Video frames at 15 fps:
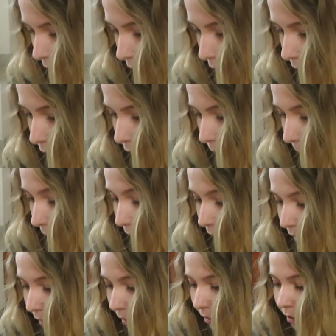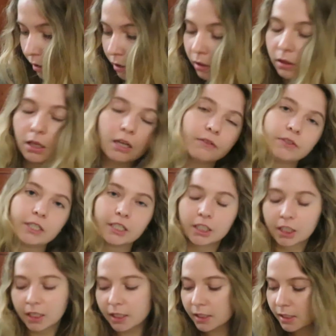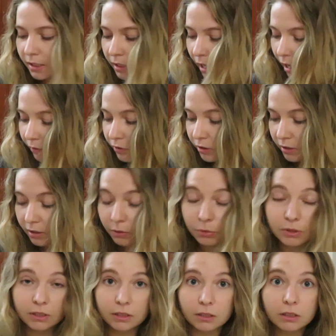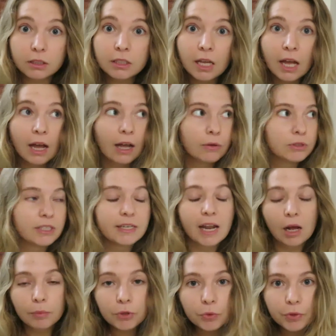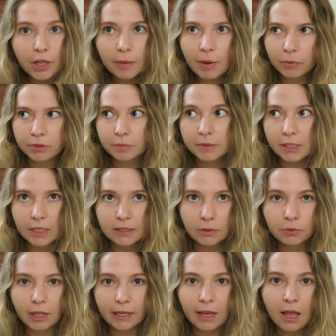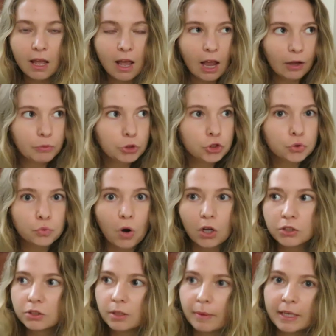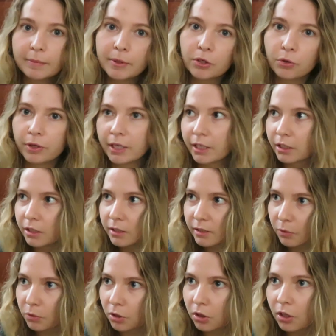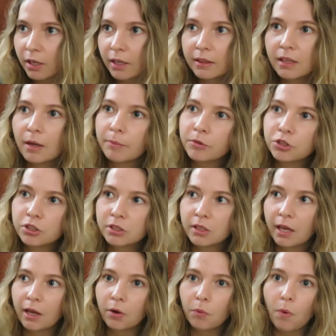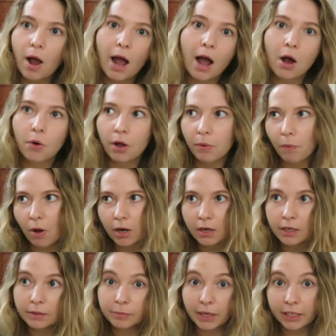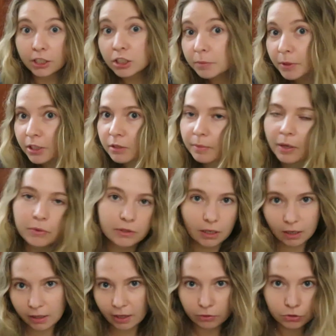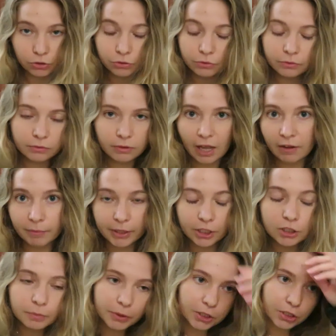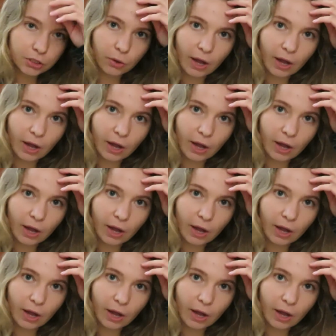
I loved earrings ever since I was little. I was enamored with them. I was obsessed. I'd be drawn to them. Anybody who had earrings, I would look at them and just like, wow, I wanted my ears pierced, but I was not allowed to have my ears pierced.